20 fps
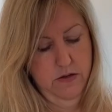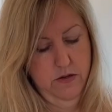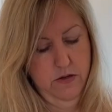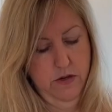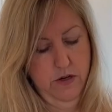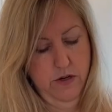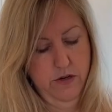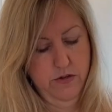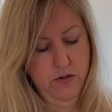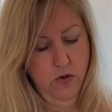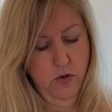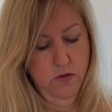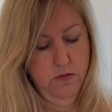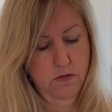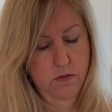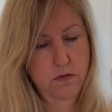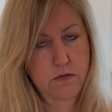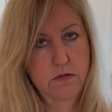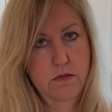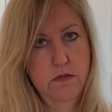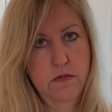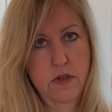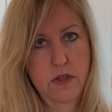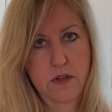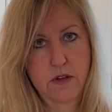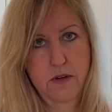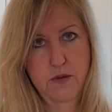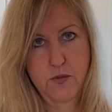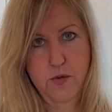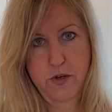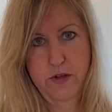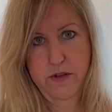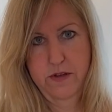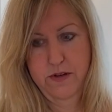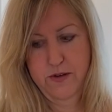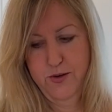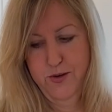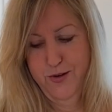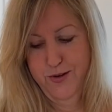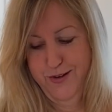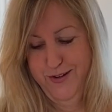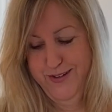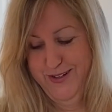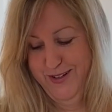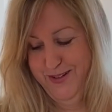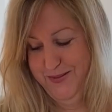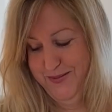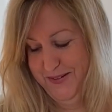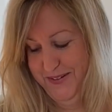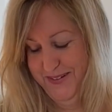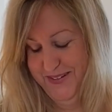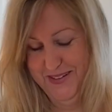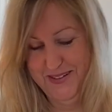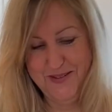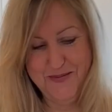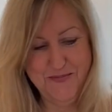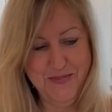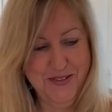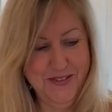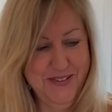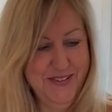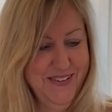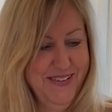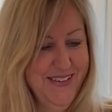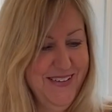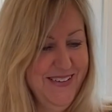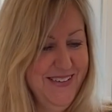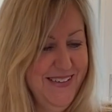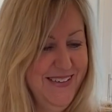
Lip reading: So here's a little more than 1/4 teaspoon simple